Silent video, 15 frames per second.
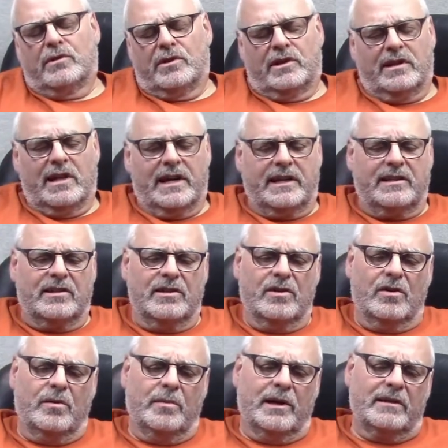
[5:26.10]
really like to
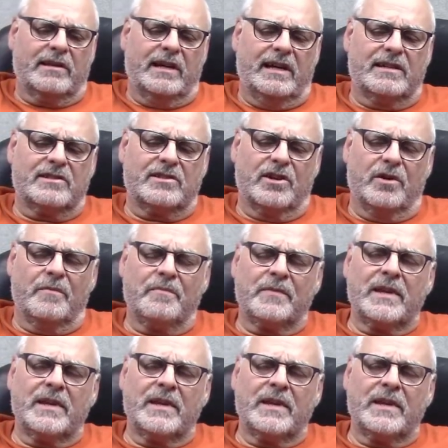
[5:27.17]
know about that. So